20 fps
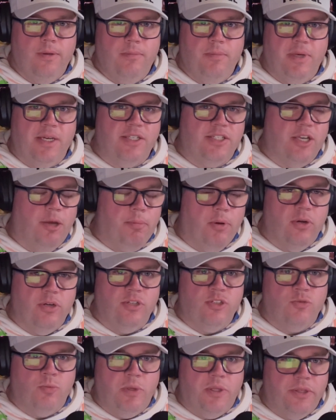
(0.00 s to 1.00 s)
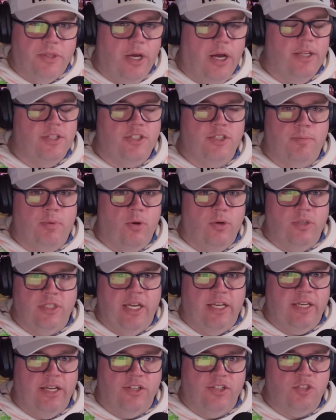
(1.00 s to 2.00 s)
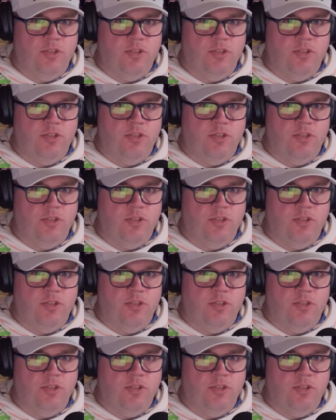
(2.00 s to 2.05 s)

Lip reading: because Albertans will not support Danielle